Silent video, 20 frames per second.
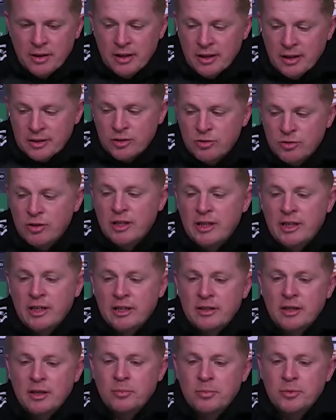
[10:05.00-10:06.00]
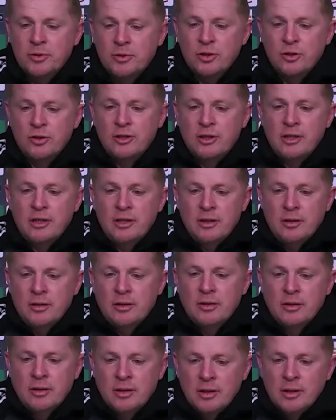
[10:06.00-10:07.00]
hasn't really had the opportunity to
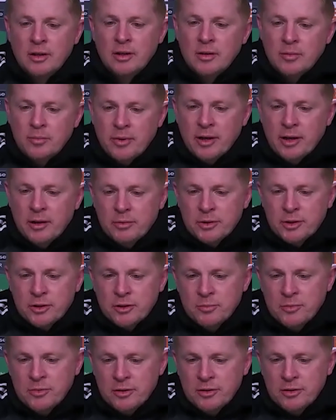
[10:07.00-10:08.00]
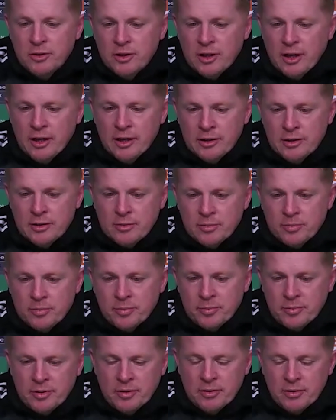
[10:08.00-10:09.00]
play with some of the new guys, you
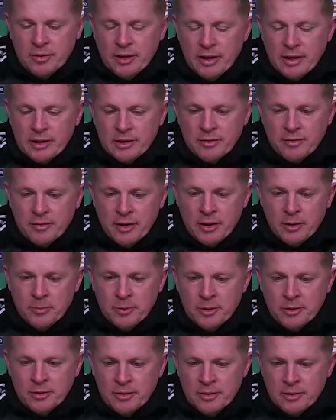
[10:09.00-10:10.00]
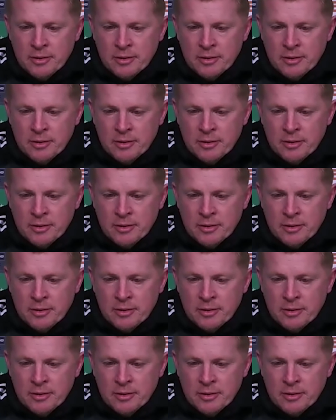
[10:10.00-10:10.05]
know, the likes of Albion,